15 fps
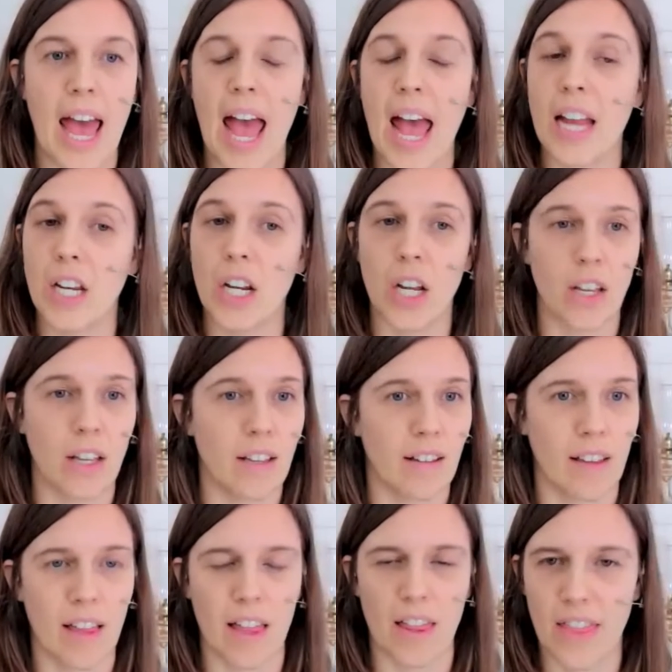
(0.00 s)
And
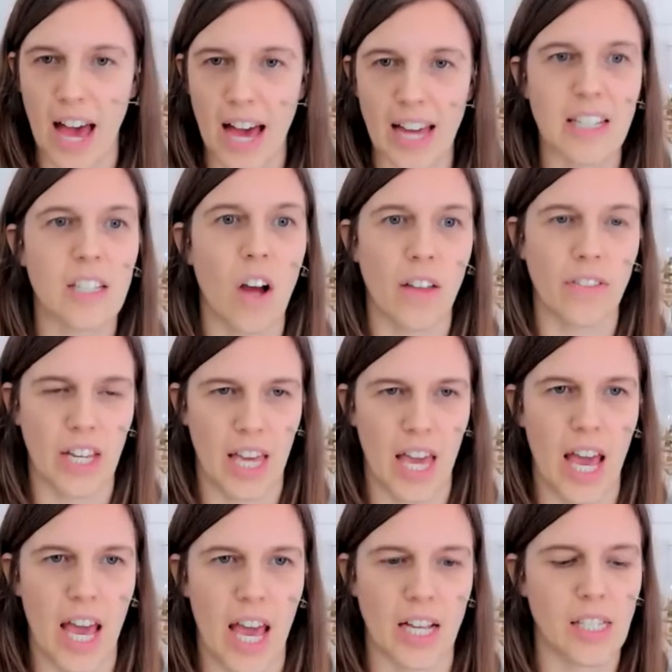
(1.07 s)
that is not the
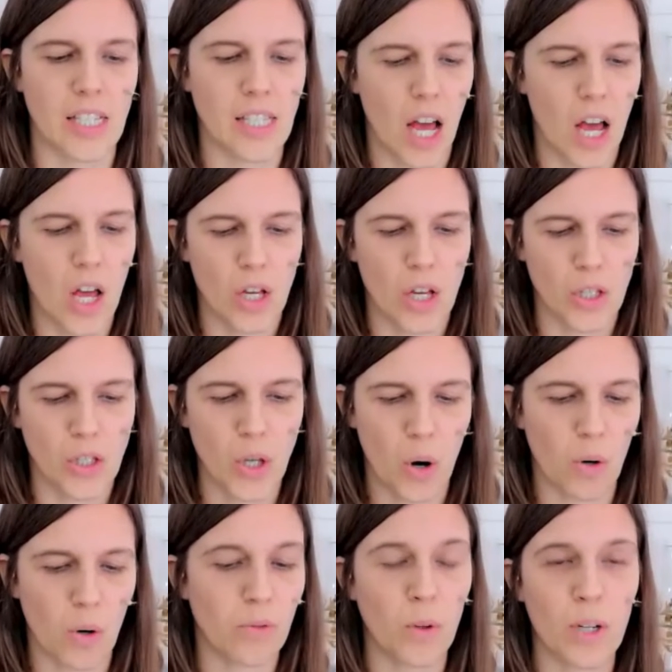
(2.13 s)
case.
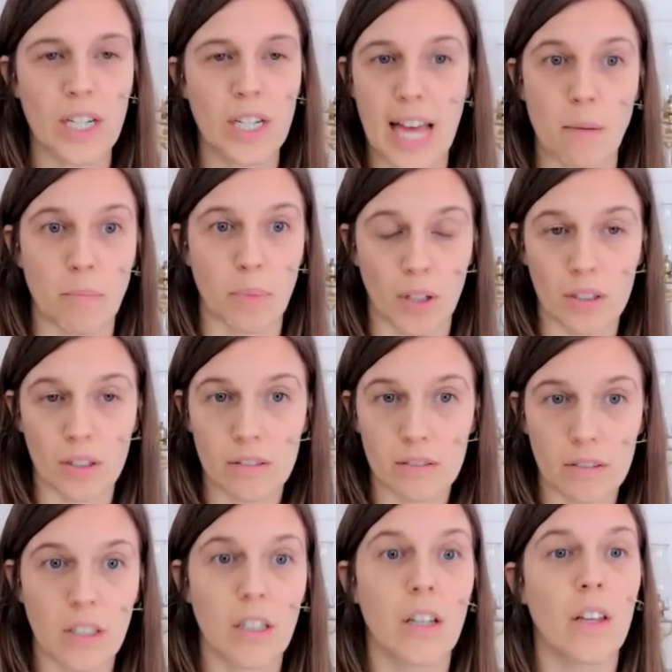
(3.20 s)
So, for example,
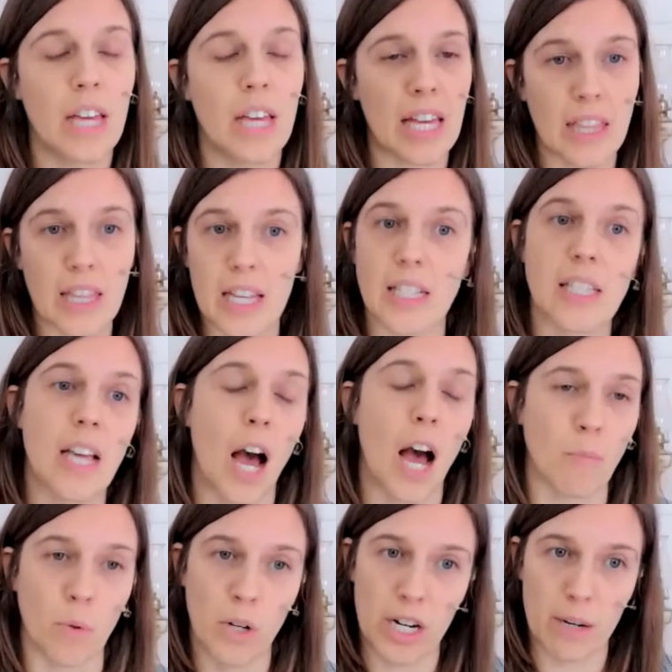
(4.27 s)
in this,
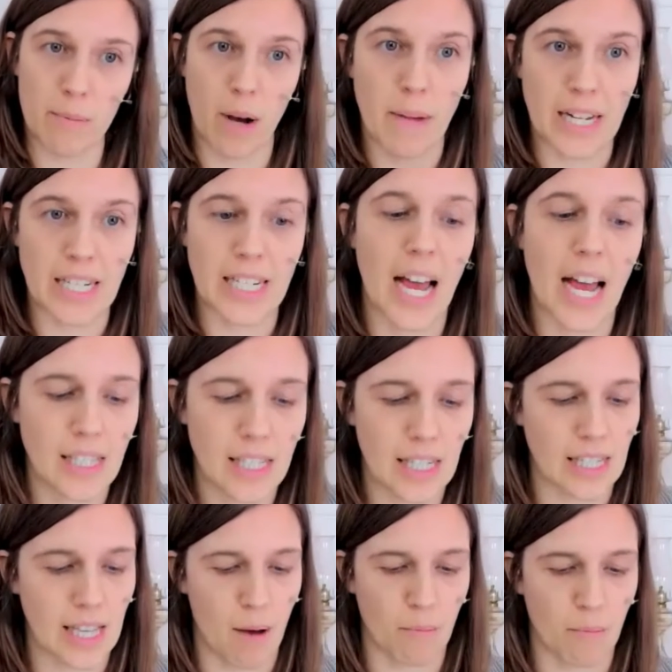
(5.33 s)
I'm worried about my test
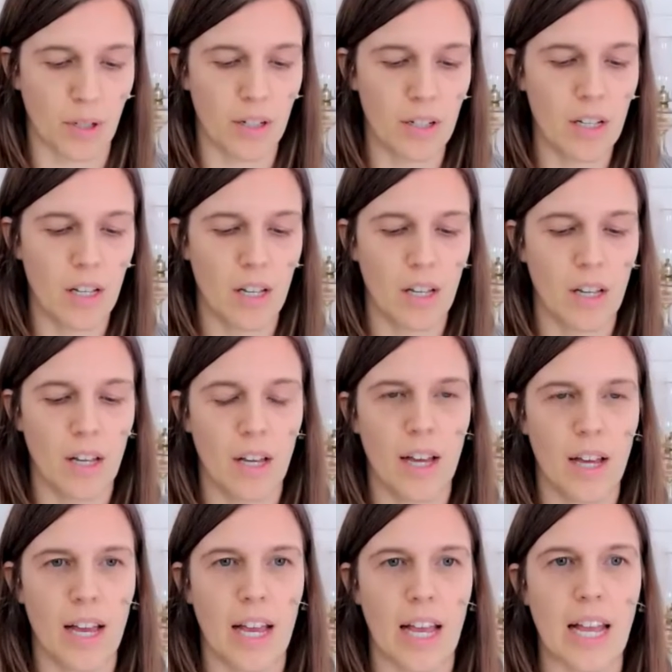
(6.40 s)
example.
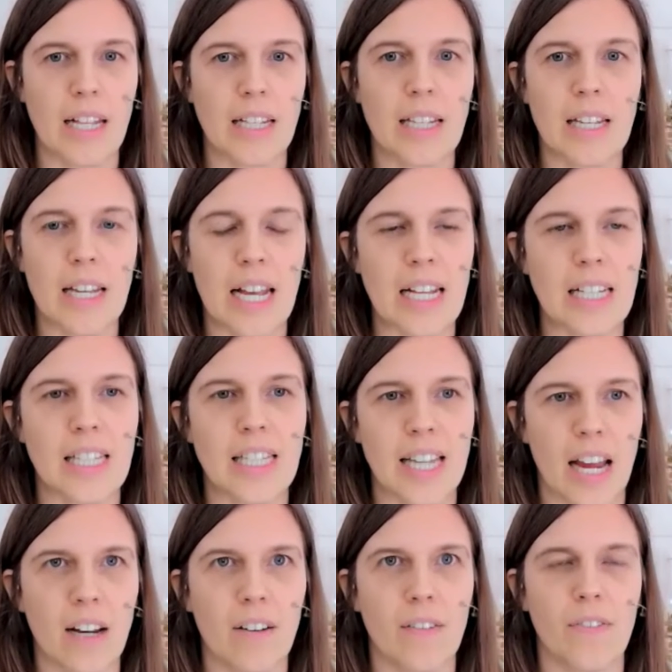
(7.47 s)
In
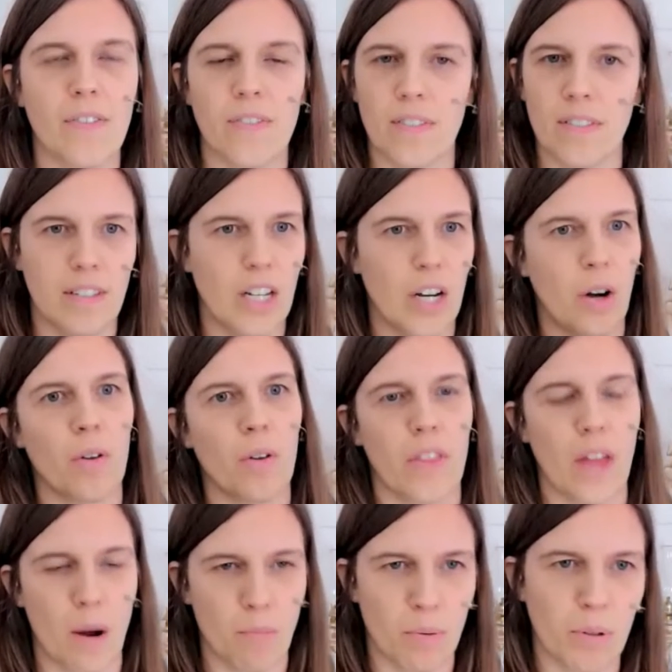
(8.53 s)
instead of you know
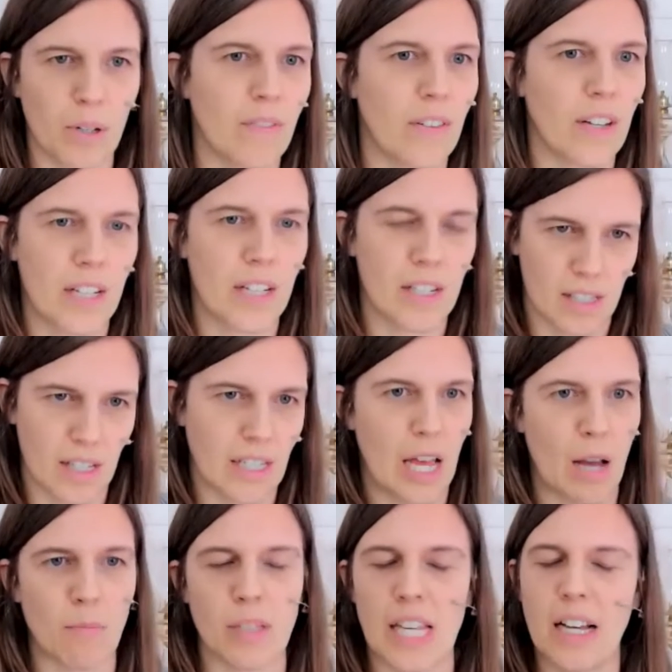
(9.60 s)
that previous
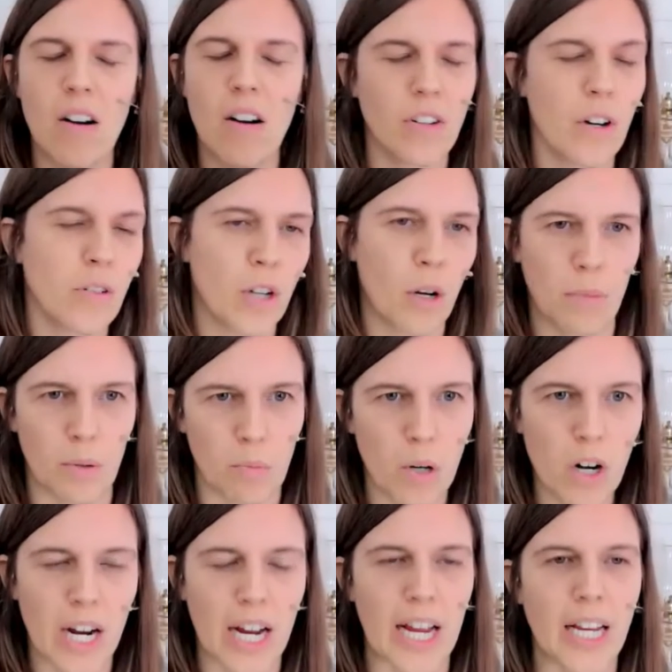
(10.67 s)
example saying, "Oh no, don't be
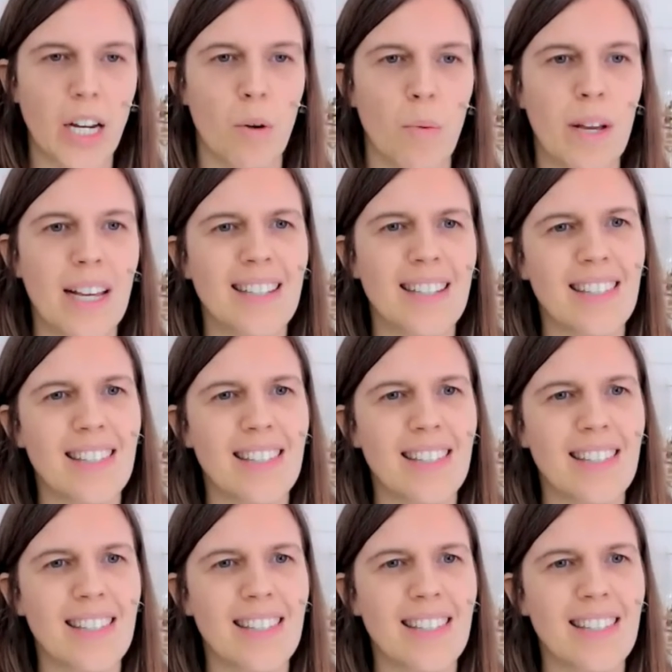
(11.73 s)
worried," we can